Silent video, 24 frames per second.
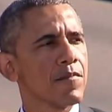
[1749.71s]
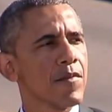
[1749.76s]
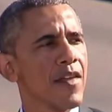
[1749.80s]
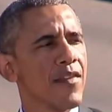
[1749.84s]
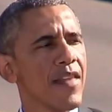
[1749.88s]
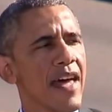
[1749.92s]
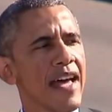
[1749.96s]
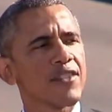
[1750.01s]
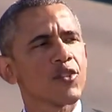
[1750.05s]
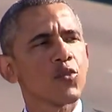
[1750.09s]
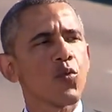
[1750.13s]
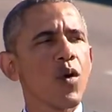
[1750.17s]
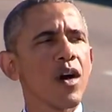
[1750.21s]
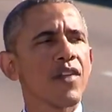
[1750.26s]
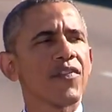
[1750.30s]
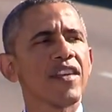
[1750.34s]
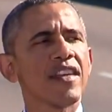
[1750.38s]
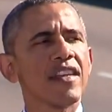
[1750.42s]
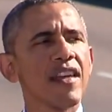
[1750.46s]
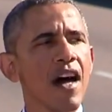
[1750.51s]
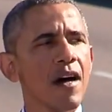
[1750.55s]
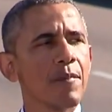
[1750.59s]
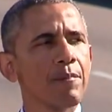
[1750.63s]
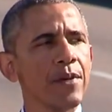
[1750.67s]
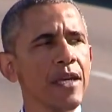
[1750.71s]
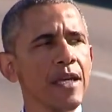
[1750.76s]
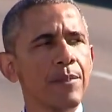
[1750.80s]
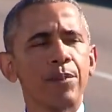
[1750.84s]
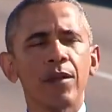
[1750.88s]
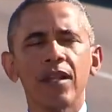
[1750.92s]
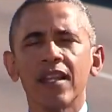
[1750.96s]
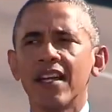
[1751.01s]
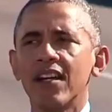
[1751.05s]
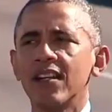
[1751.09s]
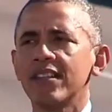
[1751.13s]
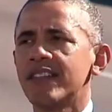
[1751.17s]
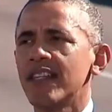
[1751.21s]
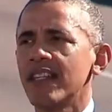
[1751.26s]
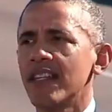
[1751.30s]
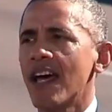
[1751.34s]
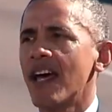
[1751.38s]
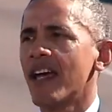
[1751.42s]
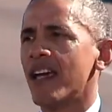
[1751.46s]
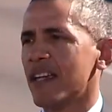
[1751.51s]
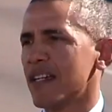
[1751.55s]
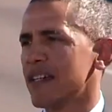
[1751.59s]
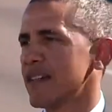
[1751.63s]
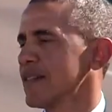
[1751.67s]
And that's what the young people here
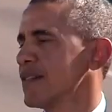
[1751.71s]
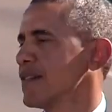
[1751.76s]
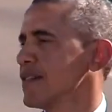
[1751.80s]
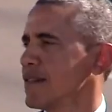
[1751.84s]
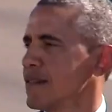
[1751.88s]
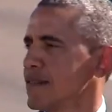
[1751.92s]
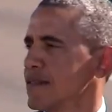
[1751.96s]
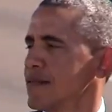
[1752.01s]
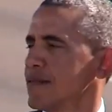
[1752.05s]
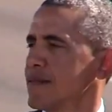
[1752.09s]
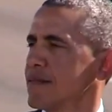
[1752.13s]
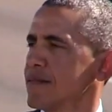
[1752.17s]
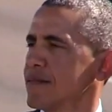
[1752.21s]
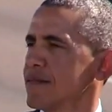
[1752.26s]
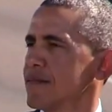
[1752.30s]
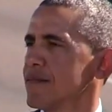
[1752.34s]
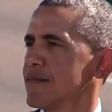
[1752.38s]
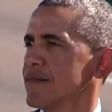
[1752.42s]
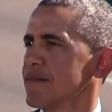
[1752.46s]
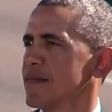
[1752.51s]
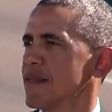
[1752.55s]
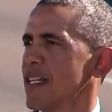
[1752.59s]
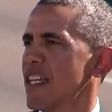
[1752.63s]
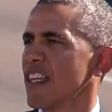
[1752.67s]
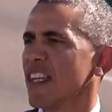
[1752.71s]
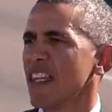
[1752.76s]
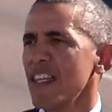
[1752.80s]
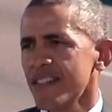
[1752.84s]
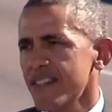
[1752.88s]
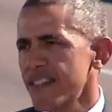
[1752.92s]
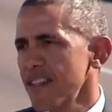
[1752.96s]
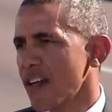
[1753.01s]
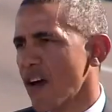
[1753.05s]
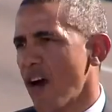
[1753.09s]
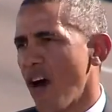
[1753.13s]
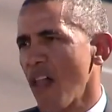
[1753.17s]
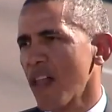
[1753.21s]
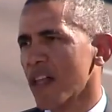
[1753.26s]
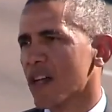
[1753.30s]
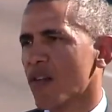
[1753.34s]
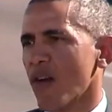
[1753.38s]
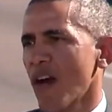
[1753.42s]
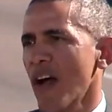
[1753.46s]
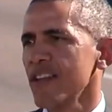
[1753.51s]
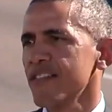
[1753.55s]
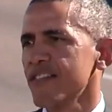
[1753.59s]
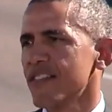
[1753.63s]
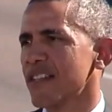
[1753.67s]
today and listening all
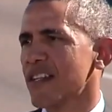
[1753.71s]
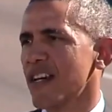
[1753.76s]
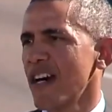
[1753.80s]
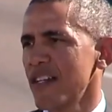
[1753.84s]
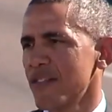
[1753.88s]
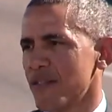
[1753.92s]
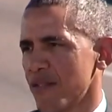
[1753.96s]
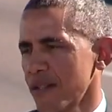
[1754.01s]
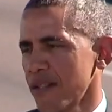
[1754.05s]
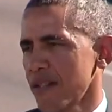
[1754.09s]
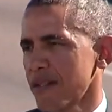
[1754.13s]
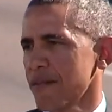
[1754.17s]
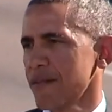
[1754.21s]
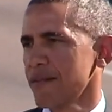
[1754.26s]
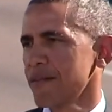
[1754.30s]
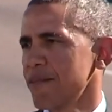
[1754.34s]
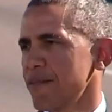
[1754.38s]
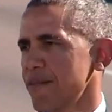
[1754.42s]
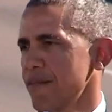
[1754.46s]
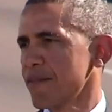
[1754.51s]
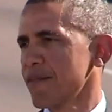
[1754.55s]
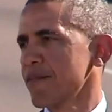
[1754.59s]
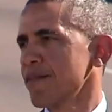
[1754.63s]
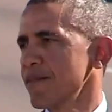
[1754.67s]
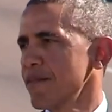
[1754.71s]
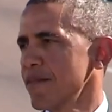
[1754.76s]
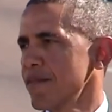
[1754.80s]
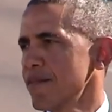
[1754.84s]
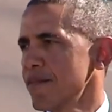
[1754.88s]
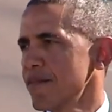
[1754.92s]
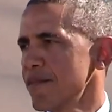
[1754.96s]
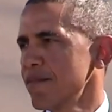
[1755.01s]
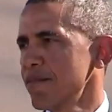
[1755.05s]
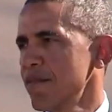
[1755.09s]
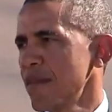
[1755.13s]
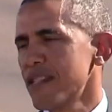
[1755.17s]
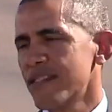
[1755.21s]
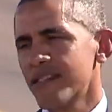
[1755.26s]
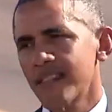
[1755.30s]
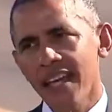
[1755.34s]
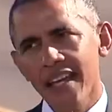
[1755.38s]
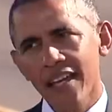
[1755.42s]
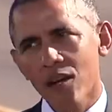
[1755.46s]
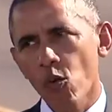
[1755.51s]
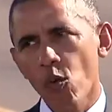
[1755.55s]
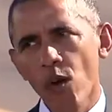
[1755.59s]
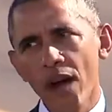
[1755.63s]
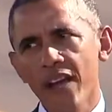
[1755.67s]
across the country must
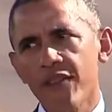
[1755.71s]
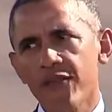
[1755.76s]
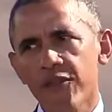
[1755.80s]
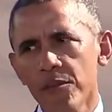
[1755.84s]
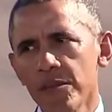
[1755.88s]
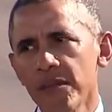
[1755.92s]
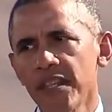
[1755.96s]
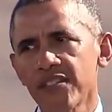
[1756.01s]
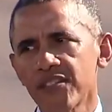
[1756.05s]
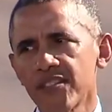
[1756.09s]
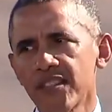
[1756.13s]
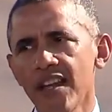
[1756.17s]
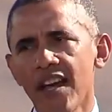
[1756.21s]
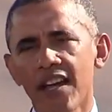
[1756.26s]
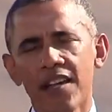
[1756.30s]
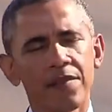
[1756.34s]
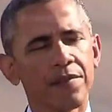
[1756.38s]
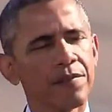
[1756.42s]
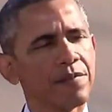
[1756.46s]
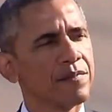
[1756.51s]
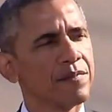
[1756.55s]
take away from this day.